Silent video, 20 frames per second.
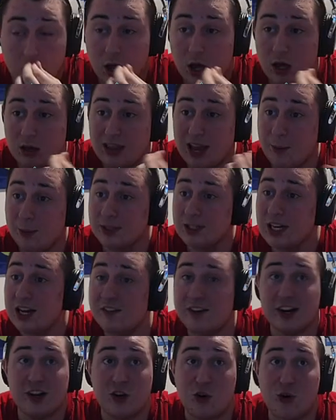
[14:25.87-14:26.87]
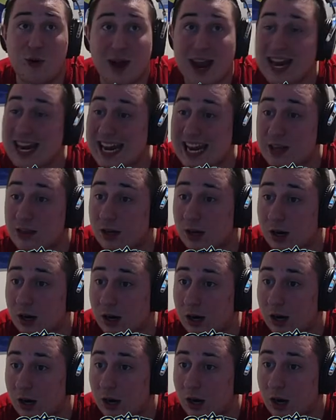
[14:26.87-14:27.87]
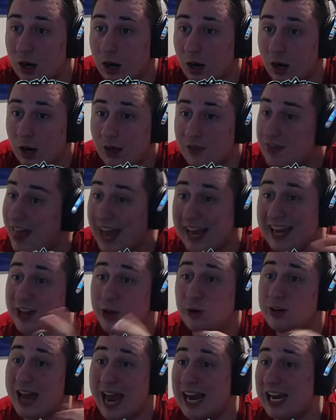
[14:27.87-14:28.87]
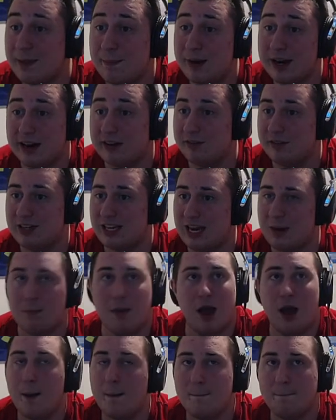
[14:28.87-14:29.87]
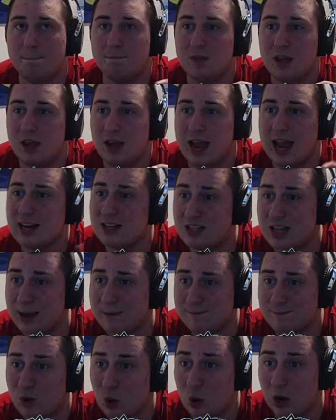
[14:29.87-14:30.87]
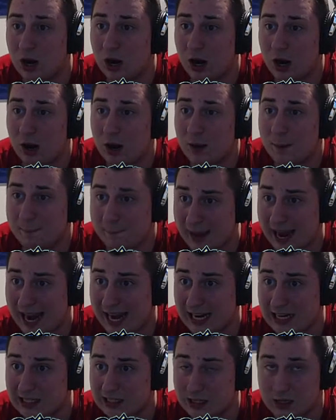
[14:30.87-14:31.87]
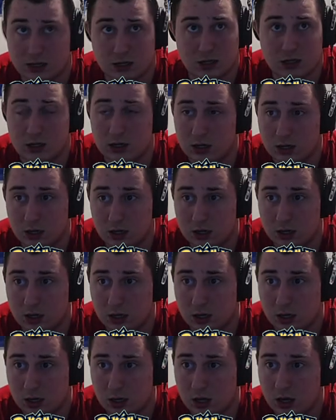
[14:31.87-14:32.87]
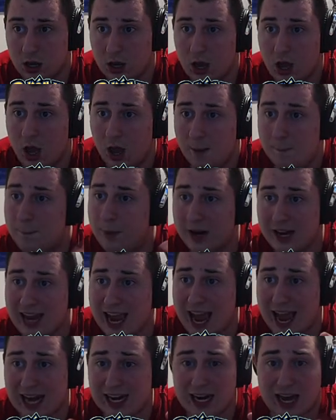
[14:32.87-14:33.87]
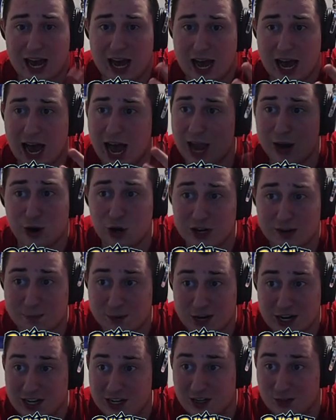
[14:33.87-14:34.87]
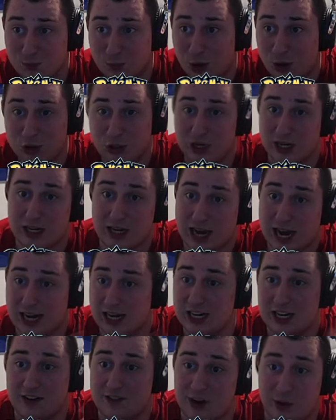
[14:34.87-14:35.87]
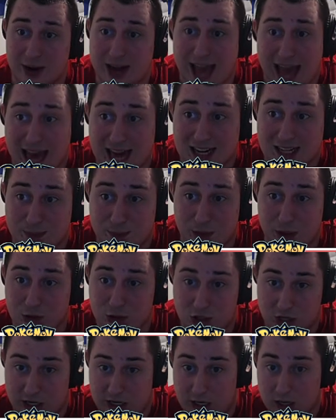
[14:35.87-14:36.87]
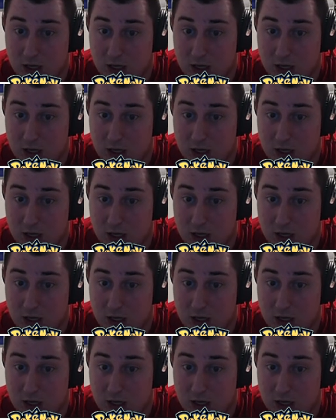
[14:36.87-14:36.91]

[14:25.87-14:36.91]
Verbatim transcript: That wasn't even a crit either. That killed anybody on the team. Except for Maze. But again, I couldn't predict explosion. I didn't even know it had explosion.